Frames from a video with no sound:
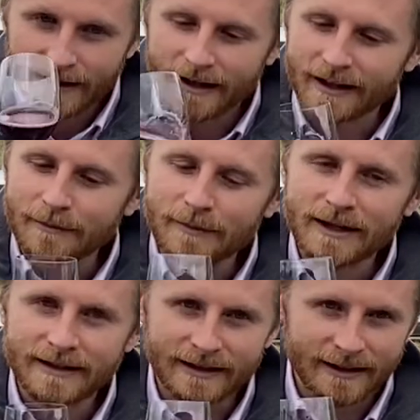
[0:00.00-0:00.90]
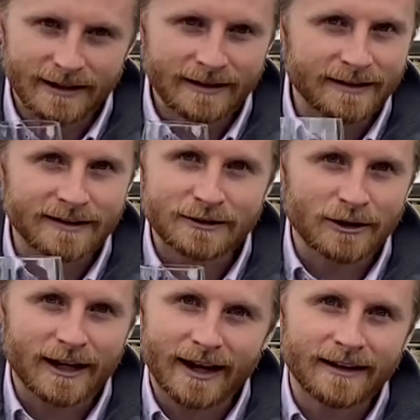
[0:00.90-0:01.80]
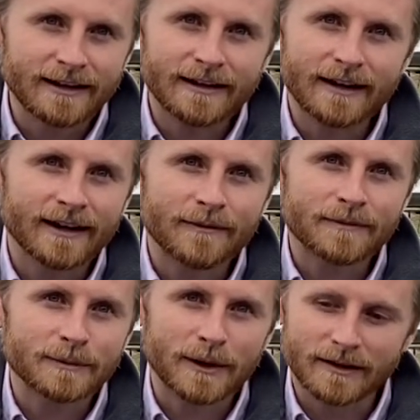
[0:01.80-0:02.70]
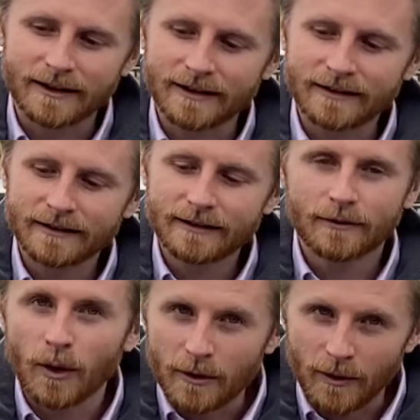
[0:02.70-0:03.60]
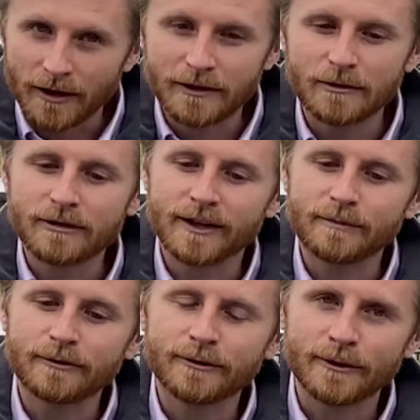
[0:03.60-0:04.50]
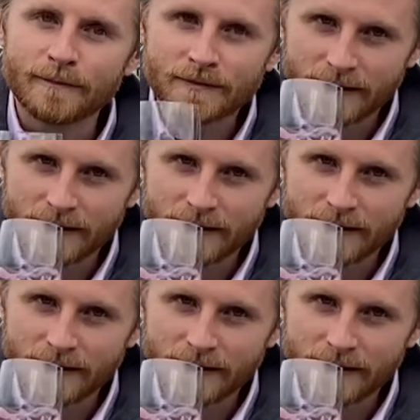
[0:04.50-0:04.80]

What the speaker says: And immediately, this is not like any sparkling white wine that you will have had before.